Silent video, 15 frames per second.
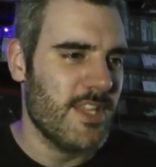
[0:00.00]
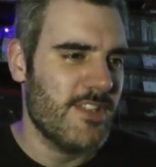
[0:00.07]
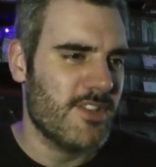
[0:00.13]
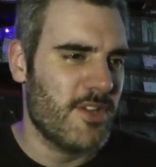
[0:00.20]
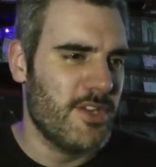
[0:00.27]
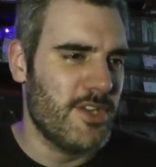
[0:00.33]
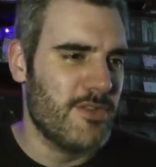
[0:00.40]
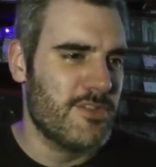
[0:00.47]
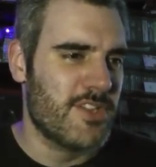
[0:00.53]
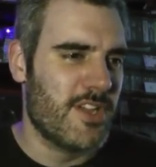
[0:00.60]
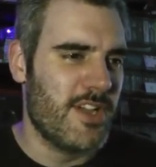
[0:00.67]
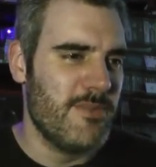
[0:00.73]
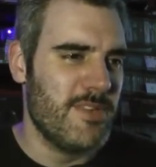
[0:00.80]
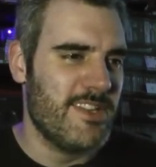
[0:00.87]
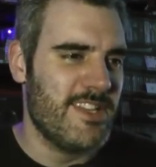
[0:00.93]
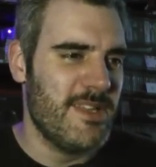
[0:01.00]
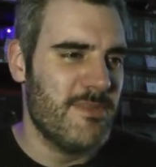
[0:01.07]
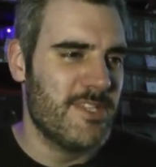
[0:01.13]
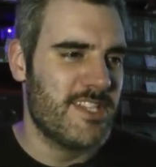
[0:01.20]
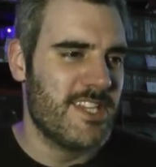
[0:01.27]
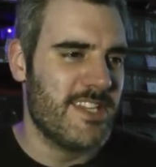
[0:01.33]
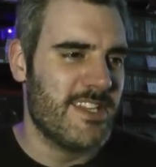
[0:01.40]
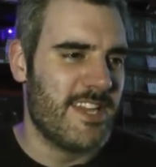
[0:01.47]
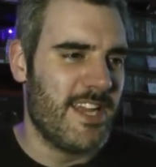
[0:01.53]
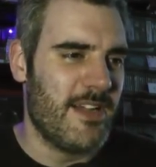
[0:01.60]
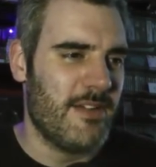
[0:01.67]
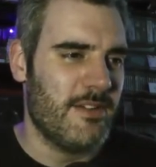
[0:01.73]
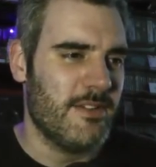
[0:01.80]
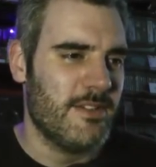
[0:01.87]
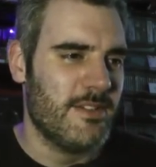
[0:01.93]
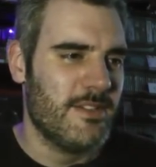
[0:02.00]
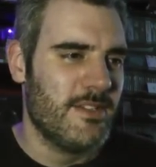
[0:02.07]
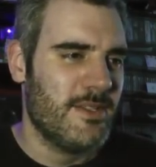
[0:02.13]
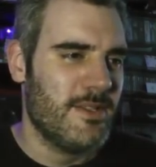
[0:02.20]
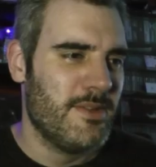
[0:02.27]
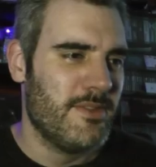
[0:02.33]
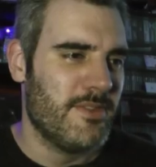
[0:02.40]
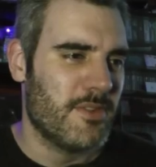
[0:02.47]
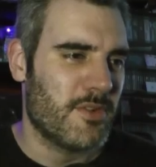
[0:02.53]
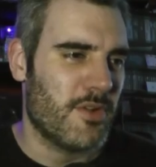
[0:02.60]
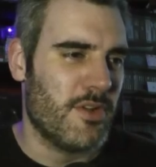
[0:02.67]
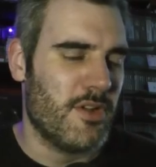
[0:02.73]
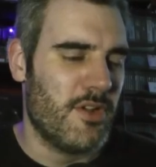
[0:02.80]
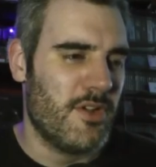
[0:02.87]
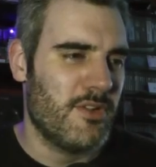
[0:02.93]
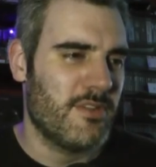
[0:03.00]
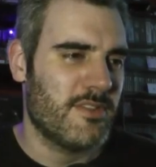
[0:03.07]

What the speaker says: So I know time is limited now, not got long.